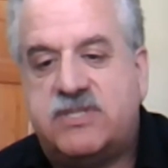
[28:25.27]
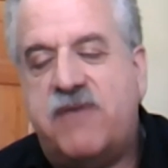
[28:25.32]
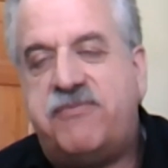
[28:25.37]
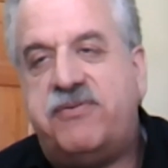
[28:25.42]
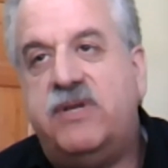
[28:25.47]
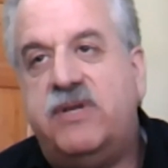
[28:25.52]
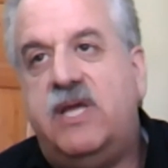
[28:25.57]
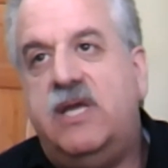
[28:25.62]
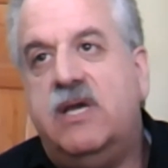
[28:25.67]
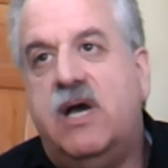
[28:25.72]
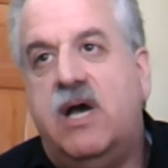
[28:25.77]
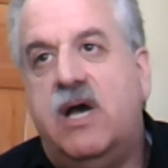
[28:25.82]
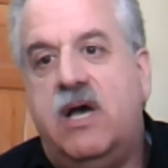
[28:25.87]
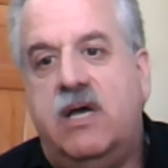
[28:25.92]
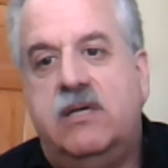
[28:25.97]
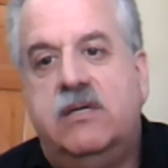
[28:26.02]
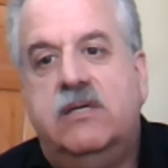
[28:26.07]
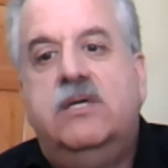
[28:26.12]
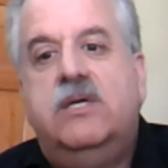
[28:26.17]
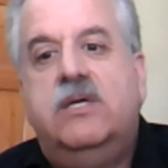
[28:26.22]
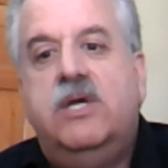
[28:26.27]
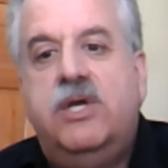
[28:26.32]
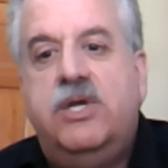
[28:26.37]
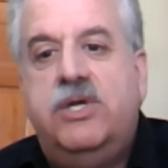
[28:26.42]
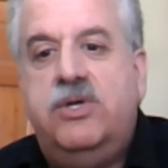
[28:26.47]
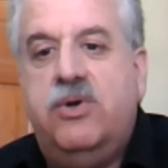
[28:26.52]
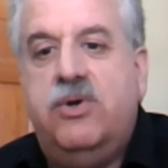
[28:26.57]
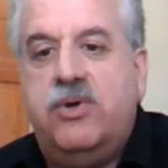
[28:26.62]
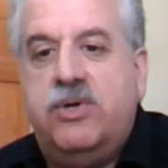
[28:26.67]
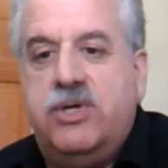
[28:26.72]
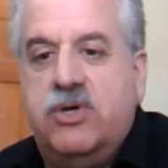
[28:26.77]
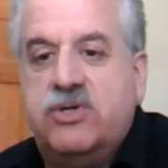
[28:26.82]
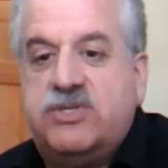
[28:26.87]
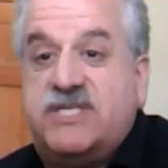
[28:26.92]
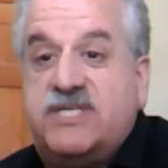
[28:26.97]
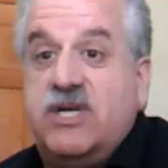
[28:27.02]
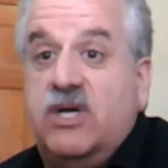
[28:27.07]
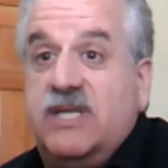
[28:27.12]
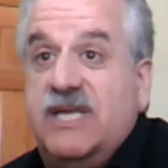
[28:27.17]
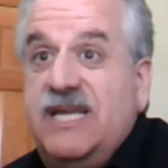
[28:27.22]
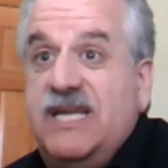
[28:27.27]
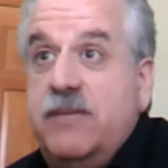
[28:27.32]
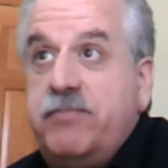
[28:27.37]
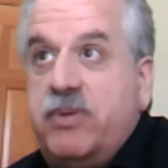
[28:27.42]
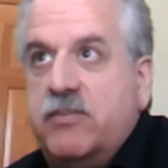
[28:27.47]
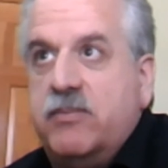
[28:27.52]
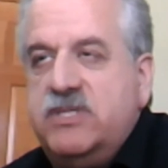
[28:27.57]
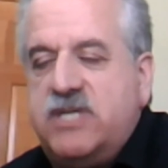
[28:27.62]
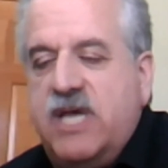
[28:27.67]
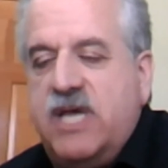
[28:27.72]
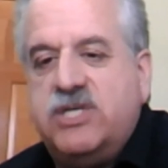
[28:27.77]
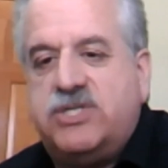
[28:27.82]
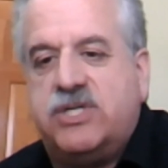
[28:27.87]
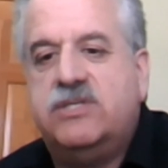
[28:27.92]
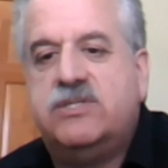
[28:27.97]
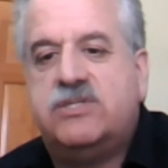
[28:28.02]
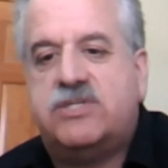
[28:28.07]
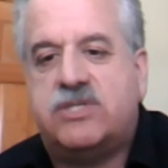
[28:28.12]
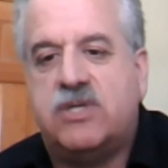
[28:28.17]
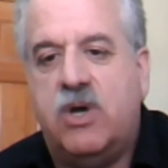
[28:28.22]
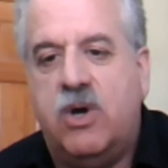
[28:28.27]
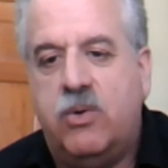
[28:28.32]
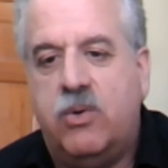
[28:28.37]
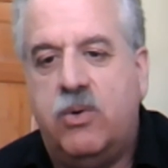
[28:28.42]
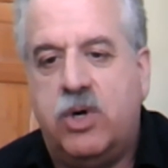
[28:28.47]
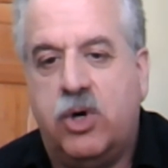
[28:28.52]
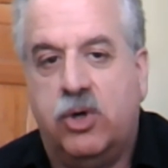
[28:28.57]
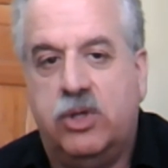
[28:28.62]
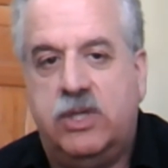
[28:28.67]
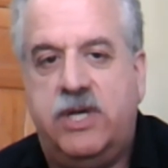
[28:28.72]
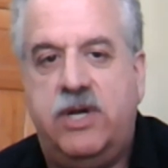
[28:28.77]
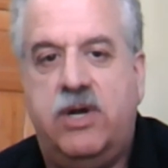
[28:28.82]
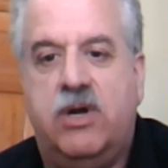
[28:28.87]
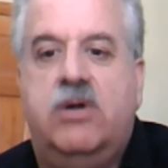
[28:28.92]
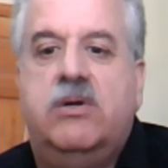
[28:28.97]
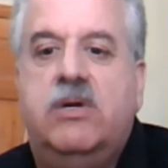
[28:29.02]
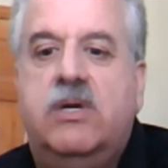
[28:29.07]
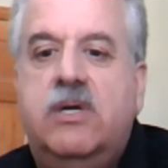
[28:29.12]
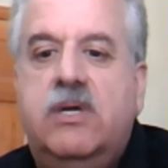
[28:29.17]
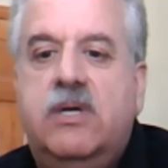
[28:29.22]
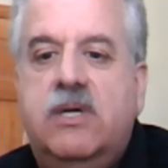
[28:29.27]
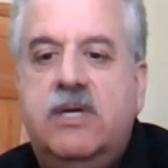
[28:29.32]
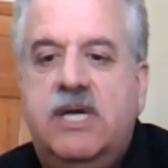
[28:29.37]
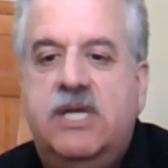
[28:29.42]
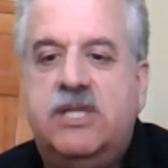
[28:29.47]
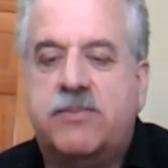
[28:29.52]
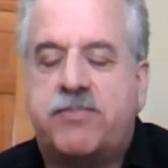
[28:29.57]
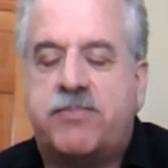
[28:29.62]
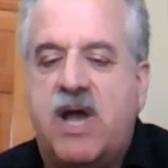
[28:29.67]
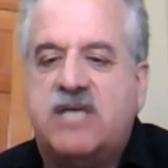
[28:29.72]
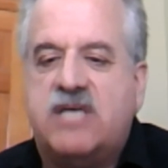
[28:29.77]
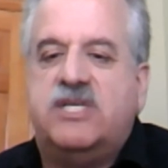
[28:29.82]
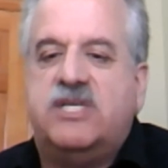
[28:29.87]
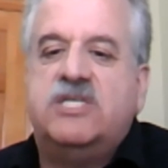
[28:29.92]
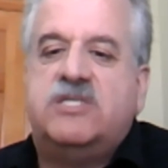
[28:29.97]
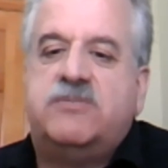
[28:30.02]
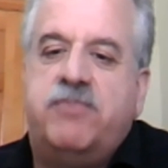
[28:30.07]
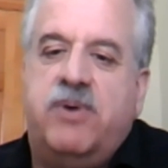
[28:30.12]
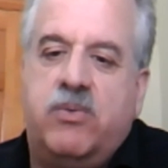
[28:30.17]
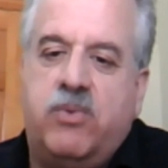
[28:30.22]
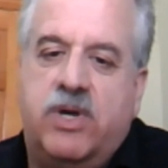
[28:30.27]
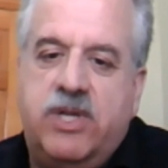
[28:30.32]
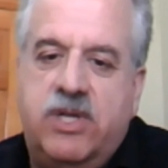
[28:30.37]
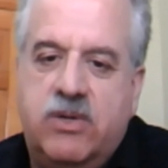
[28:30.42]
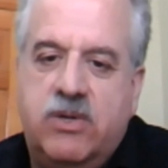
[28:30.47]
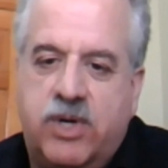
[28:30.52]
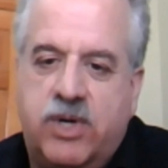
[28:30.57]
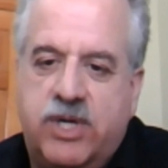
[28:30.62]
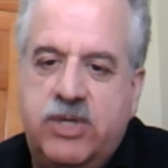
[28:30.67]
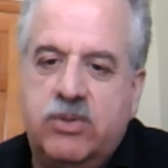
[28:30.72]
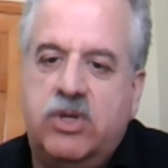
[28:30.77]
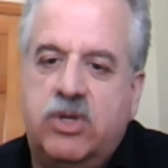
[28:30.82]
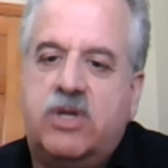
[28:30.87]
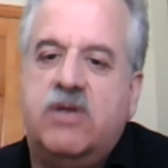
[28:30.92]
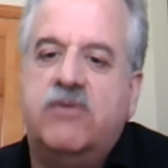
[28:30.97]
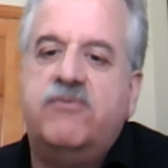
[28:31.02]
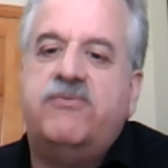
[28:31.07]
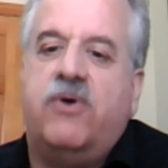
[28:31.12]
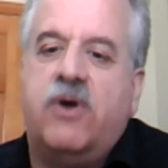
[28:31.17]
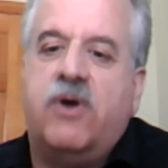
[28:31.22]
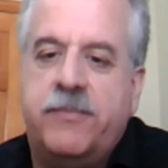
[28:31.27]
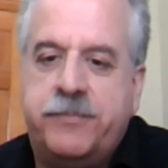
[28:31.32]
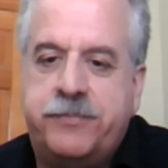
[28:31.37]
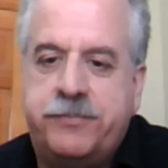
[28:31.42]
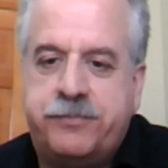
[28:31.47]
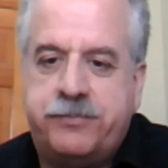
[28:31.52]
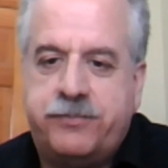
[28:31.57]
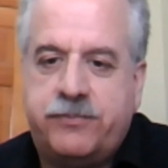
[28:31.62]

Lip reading: Stephanie, you're still in implementation, so earlier in the process, but what are you looking for?